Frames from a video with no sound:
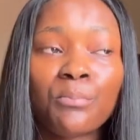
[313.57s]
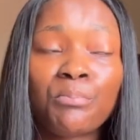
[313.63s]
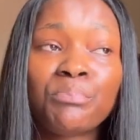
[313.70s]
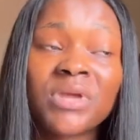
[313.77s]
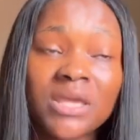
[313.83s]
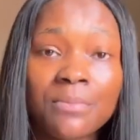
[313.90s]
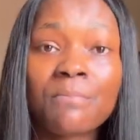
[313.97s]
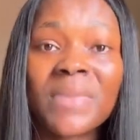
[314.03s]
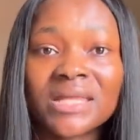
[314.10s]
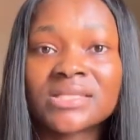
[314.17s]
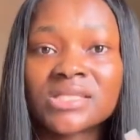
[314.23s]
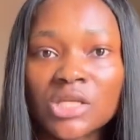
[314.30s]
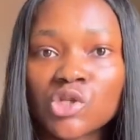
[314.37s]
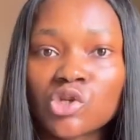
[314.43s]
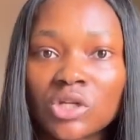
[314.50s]

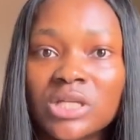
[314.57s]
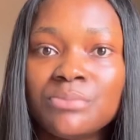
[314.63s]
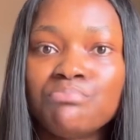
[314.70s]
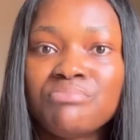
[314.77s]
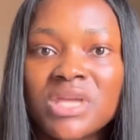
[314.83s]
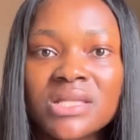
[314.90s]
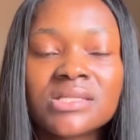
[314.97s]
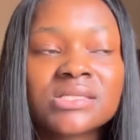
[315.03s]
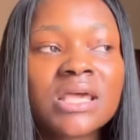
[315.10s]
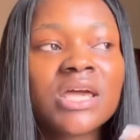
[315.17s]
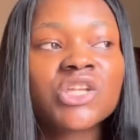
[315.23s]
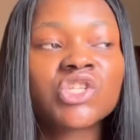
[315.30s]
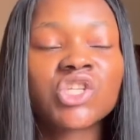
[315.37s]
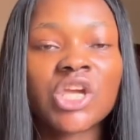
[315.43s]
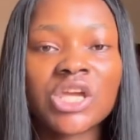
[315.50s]
pigmentation. It means
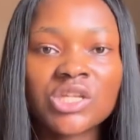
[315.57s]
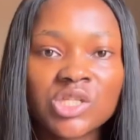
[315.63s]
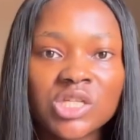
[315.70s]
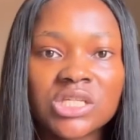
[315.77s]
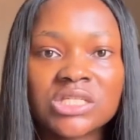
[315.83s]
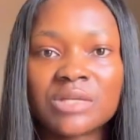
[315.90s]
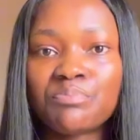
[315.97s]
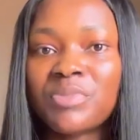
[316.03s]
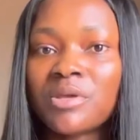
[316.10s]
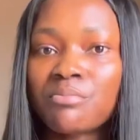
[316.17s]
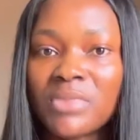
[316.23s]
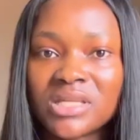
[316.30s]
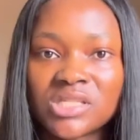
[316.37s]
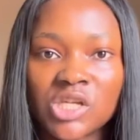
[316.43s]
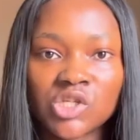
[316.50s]
changing the
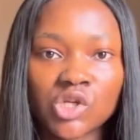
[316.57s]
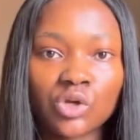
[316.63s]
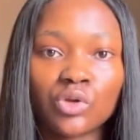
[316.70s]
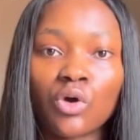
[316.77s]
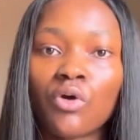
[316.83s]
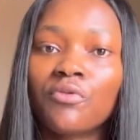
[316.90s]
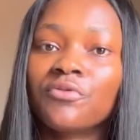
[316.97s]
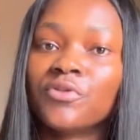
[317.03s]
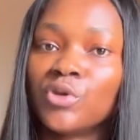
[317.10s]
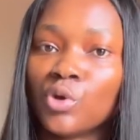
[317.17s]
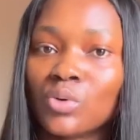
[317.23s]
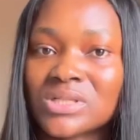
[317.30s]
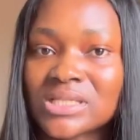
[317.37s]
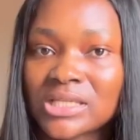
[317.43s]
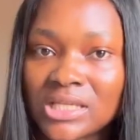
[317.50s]
pigmentation of your
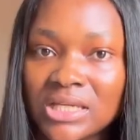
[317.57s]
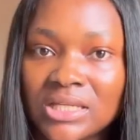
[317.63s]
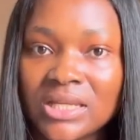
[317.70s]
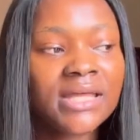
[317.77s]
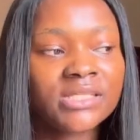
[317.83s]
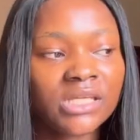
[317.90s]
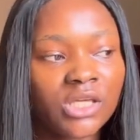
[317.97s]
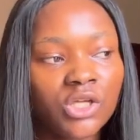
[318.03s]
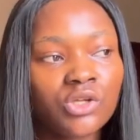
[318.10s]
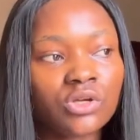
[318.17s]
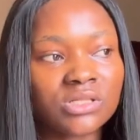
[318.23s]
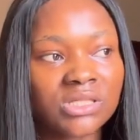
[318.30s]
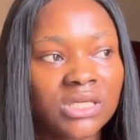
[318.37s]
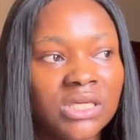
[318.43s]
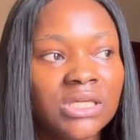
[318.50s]
skin taking your
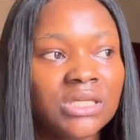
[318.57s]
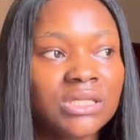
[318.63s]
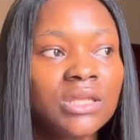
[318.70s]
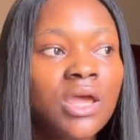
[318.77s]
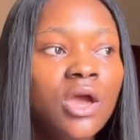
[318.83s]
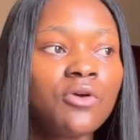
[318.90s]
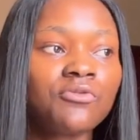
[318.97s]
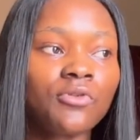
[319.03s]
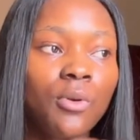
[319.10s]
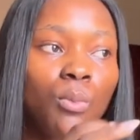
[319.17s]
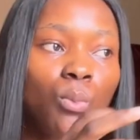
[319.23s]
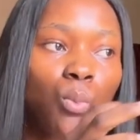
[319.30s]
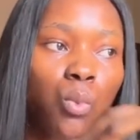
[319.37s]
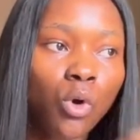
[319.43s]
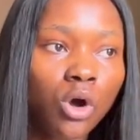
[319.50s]
skin
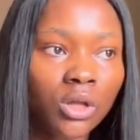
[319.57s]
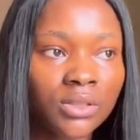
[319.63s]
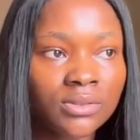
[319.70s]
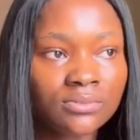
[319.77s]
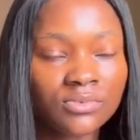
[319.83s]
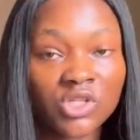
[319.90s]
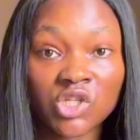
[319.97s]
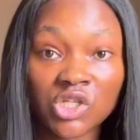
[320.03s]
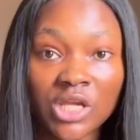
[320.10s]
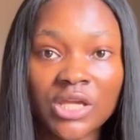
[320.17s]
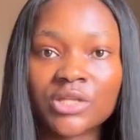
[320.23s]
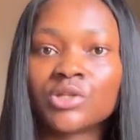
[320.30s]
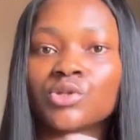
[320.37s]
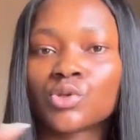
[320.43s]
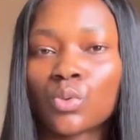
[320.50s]
from one
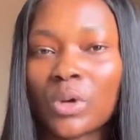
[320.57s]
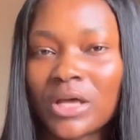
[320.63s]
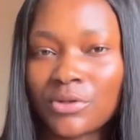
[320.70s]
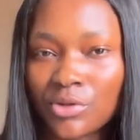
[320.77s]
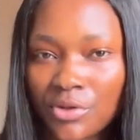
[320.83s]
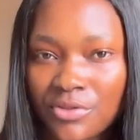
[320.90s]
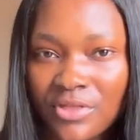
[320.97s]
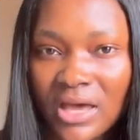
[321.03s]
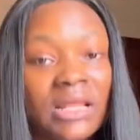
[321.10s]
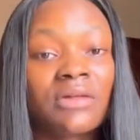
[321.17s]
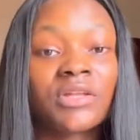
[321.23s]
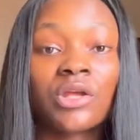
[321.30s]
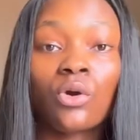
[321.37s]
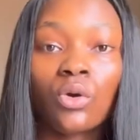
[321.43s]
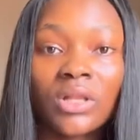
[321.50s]
shade to another now
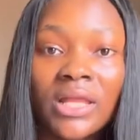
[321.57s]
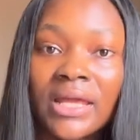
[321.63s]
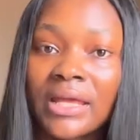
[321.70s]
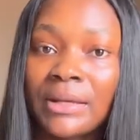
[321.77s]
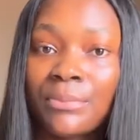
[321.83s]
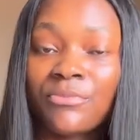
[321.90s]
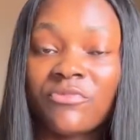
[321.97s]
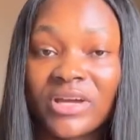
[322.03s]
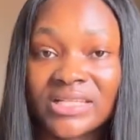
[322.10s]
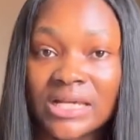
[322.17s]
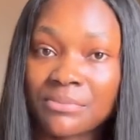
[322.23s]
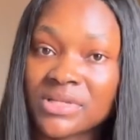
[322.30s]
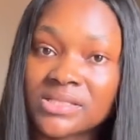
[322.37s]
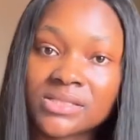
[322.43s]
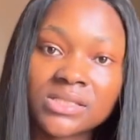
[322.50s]
the olay
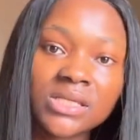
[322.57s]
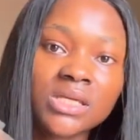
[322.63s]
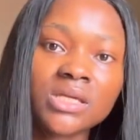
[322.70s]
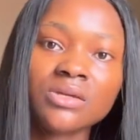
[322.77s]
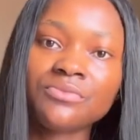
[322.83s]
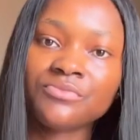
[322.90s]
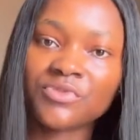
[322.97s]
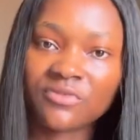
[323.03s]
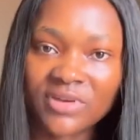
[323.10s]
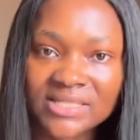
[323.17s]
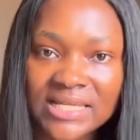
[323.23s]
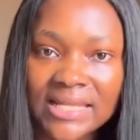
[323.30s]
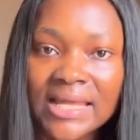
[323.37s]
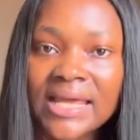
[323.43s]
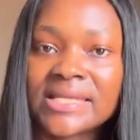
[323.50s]
vitamin c
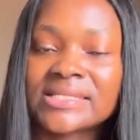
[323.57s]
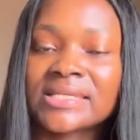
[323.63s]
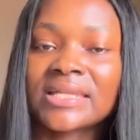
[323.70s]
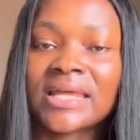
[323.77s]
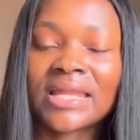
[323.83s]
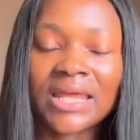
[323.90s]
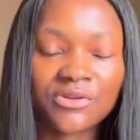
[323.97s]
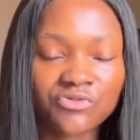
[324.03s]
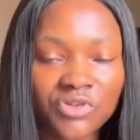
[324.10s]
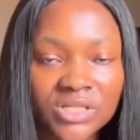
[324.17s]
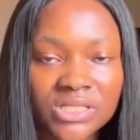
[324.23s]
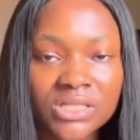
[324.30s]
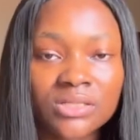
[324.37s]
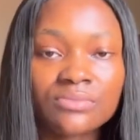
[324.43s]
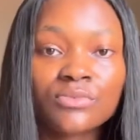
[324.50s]
revitalizing and
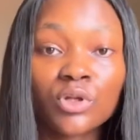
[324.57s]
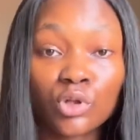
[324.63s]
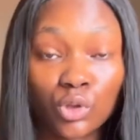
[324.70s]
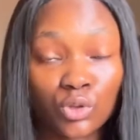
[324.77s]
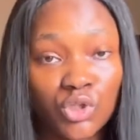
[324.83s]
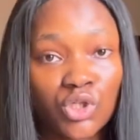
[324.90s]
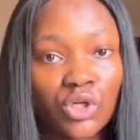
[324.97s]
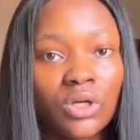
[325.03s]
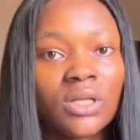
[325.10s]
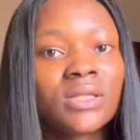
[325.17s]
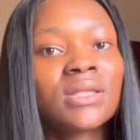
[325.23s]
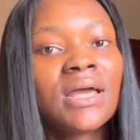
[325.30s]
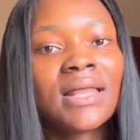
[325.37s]
hydrating lotion